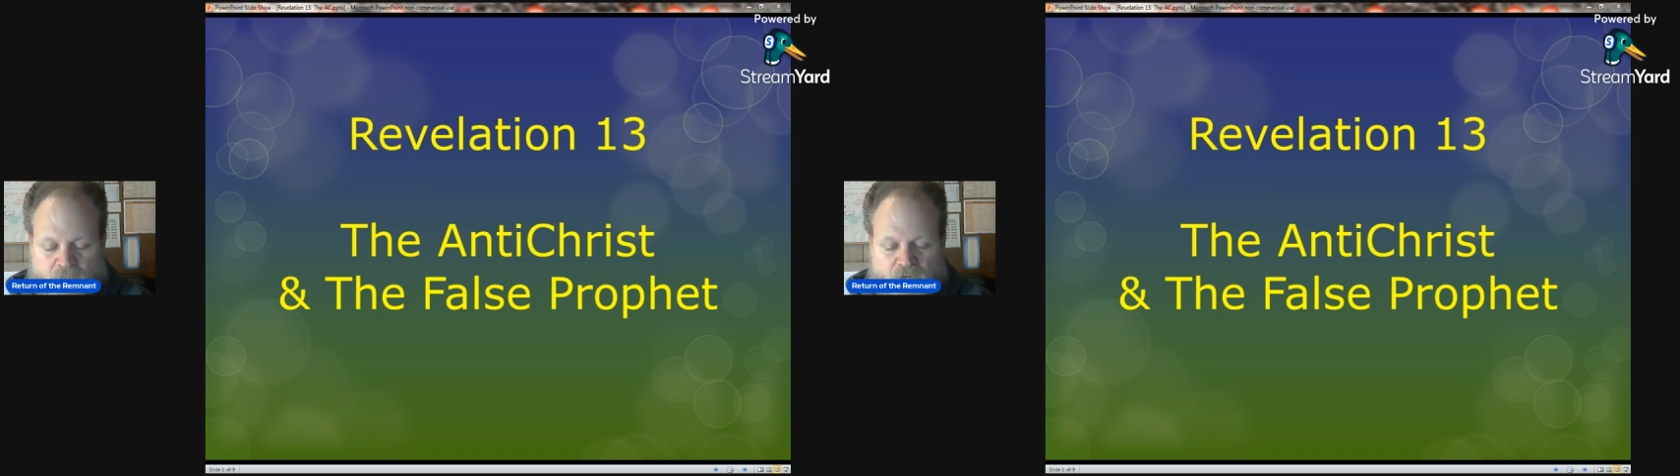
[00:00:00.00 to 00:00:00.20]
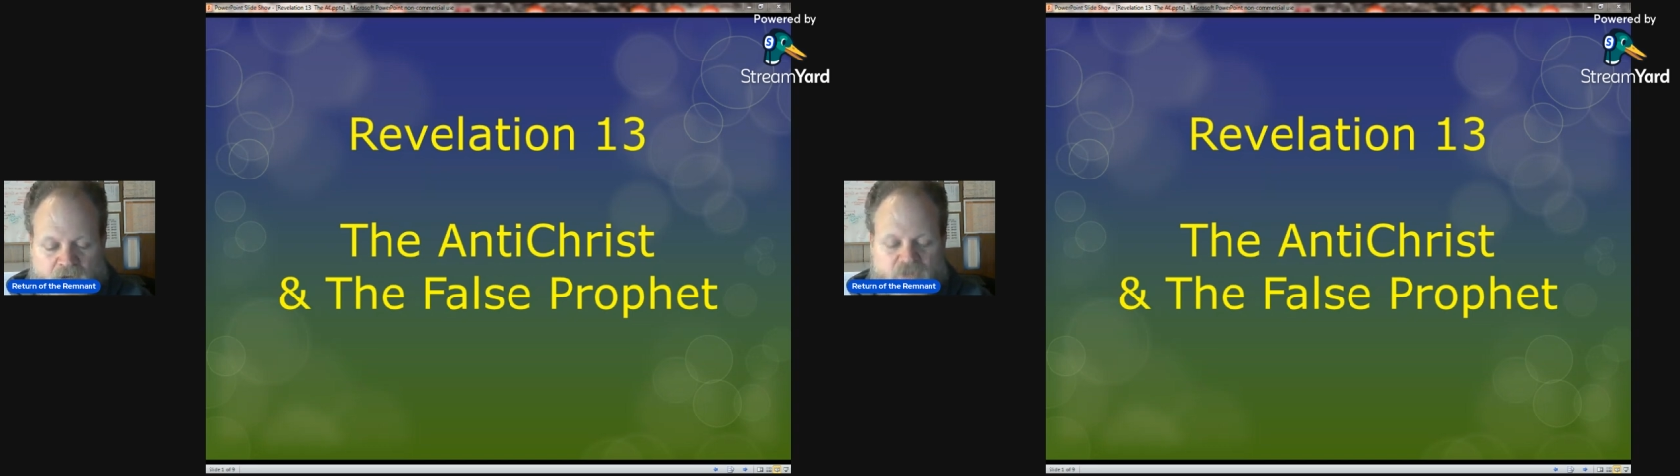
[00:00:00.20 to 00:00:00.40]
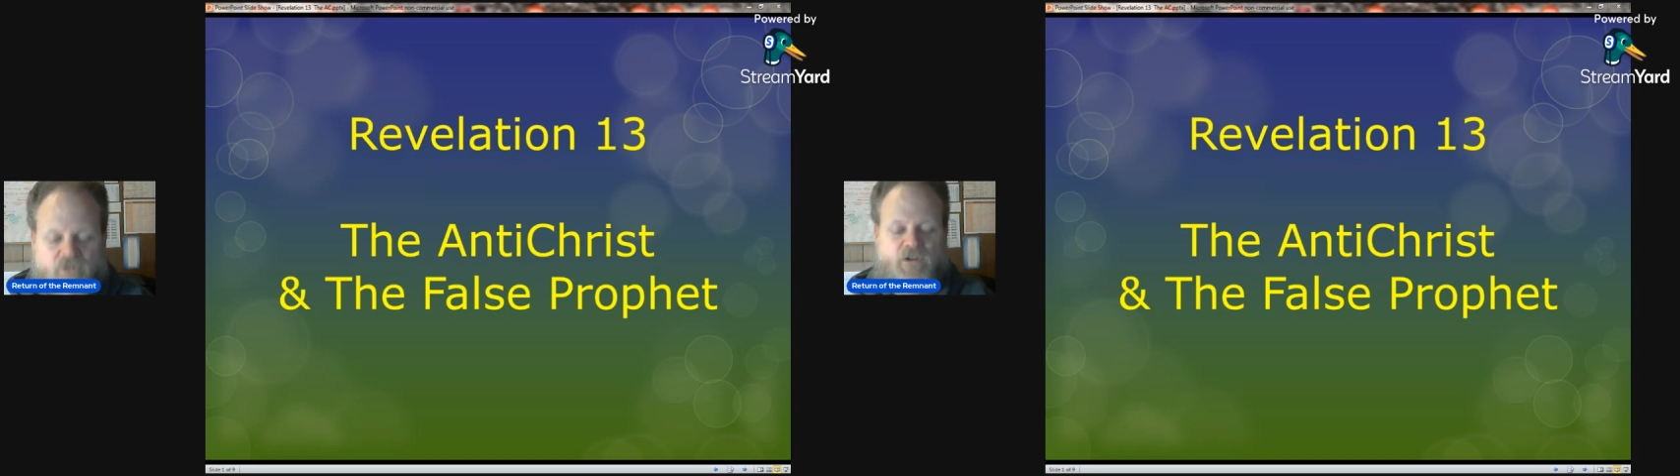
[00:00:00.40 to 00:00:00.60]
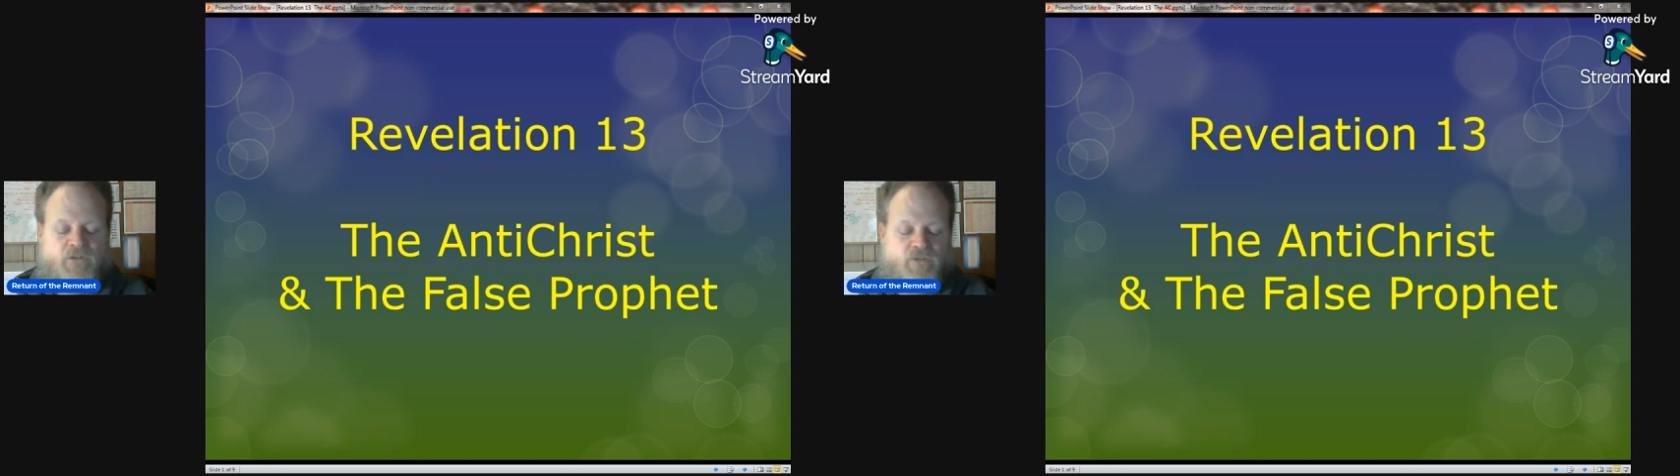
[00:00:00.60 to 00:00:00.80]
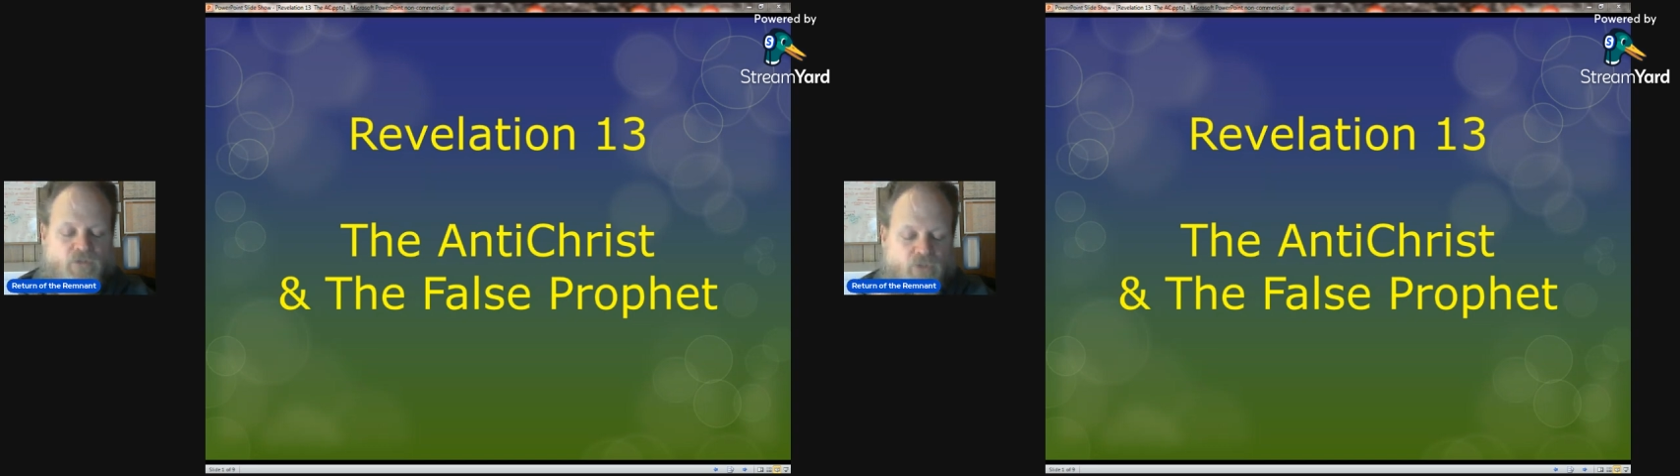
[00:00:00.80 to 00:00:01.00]
to
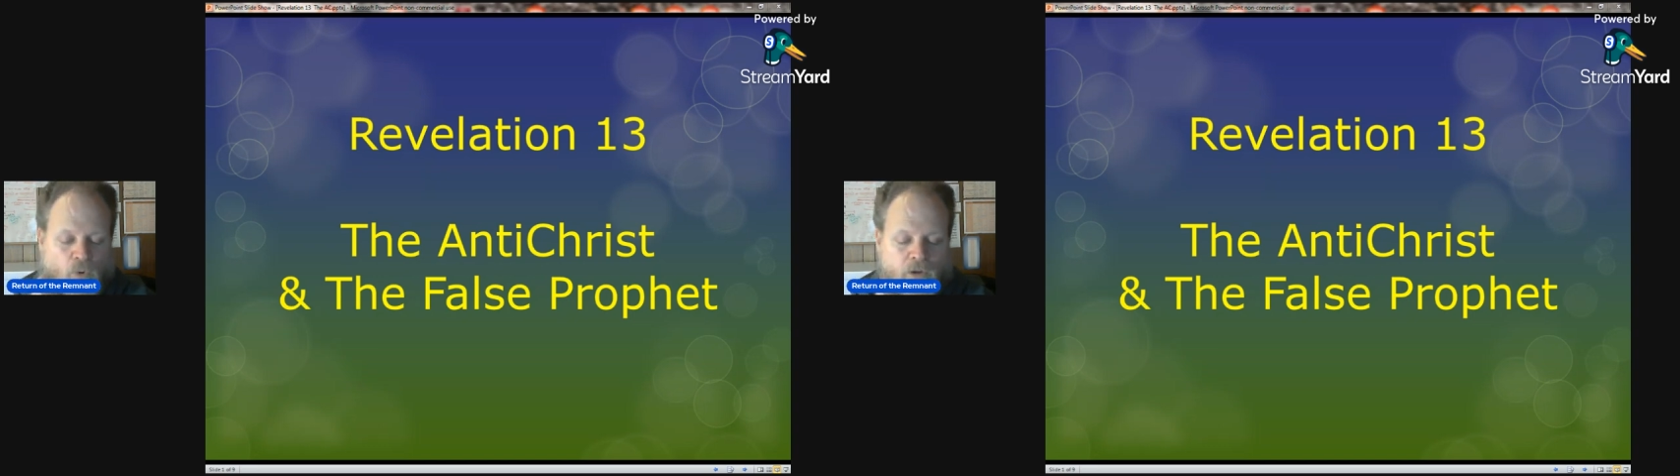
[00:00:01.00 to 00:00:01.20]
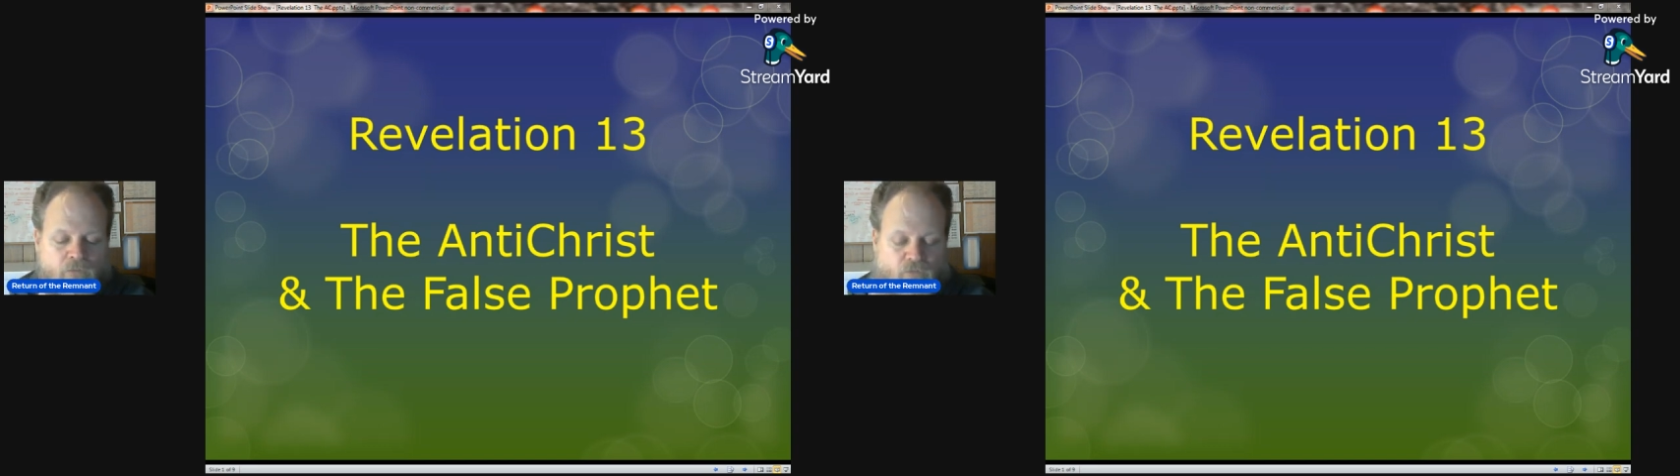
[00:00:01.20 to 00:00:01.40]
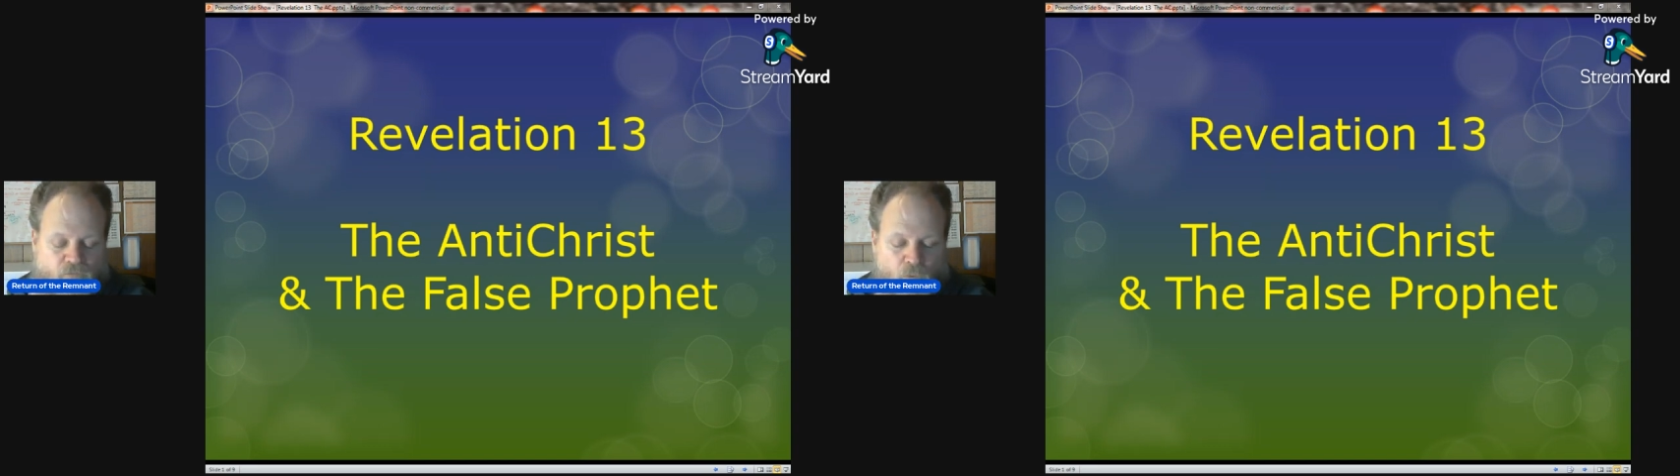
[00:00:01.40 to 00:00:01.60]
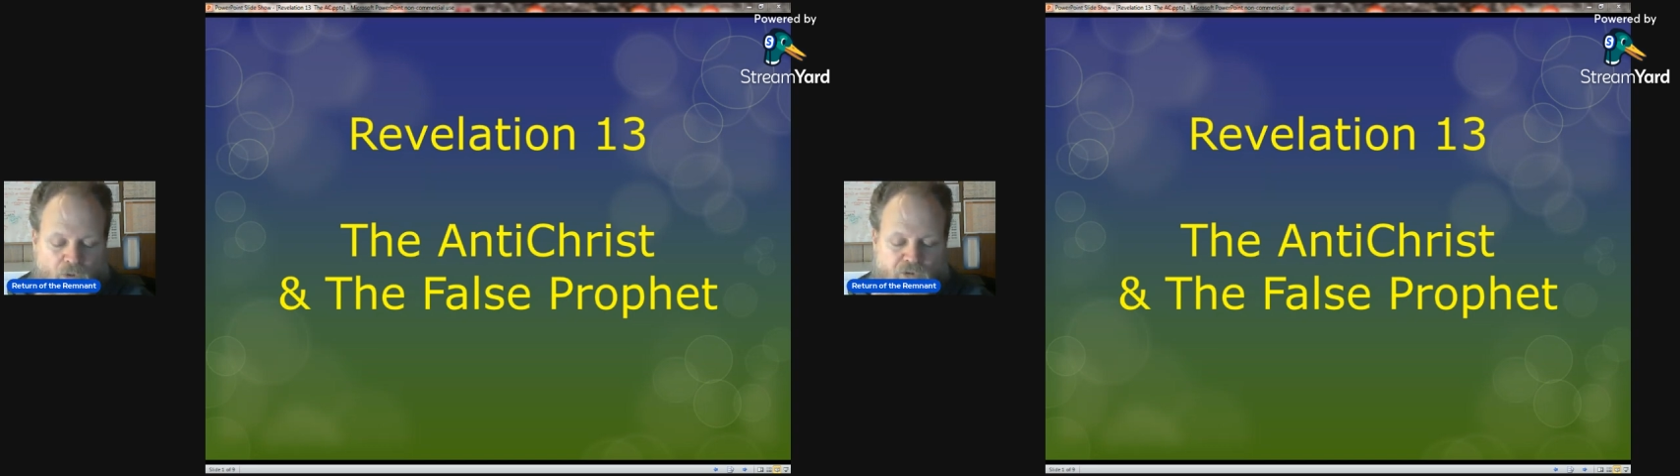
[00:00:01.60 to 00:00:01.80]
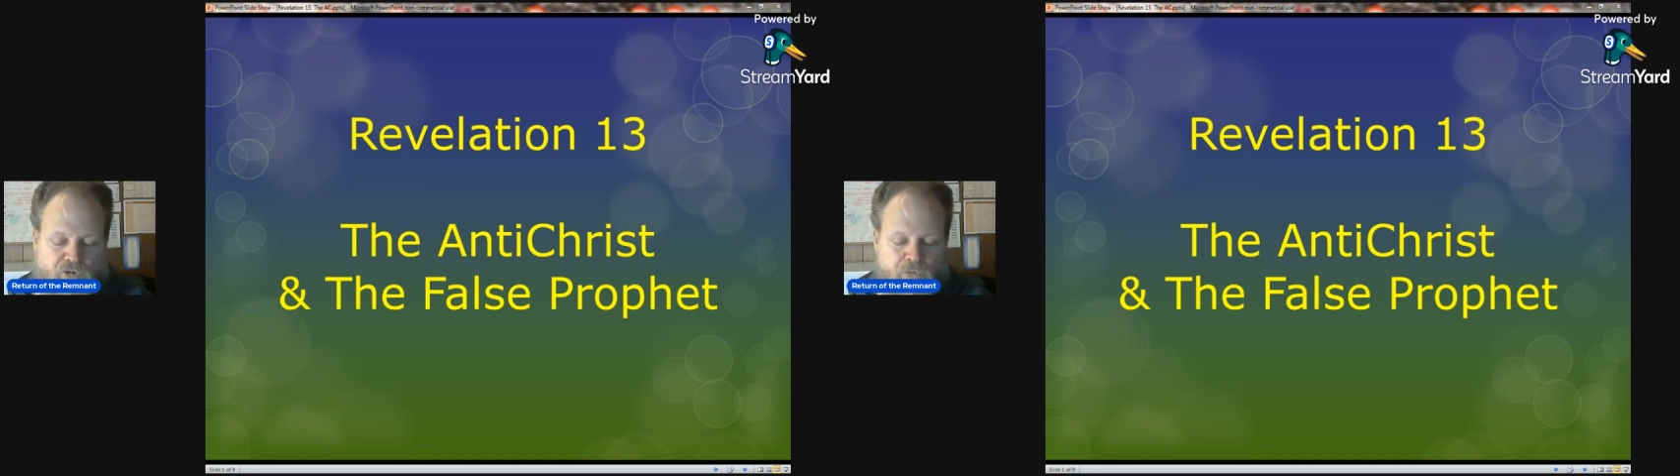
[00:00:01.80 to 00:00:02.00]
exercise authority for
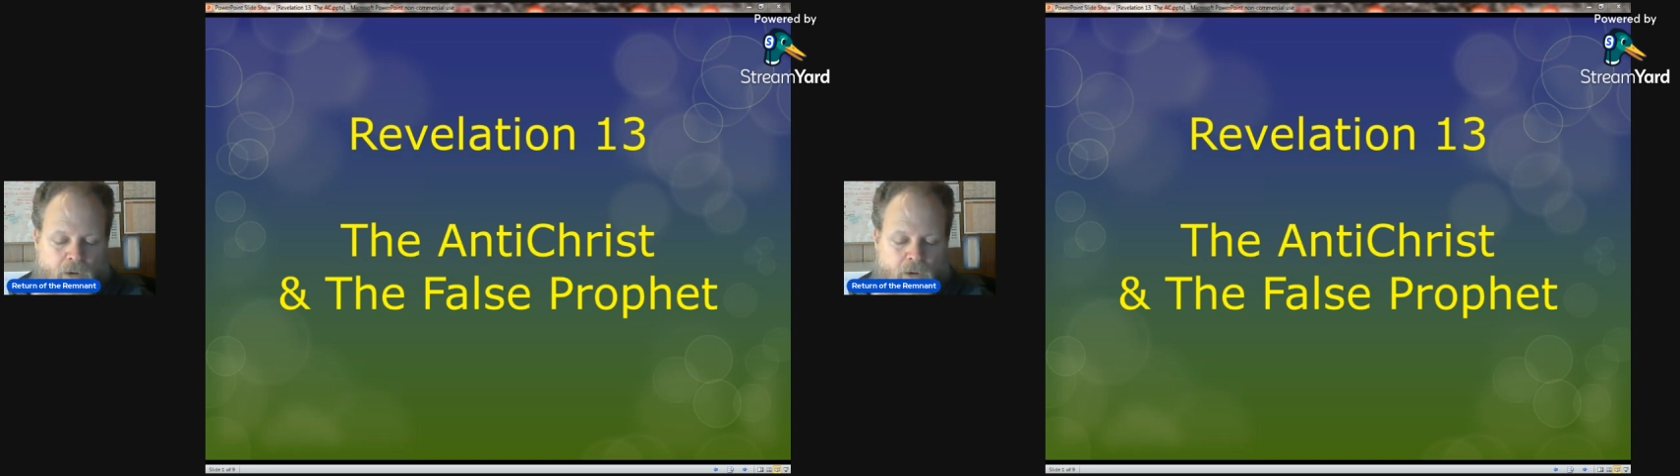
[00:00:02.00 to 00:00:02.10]
42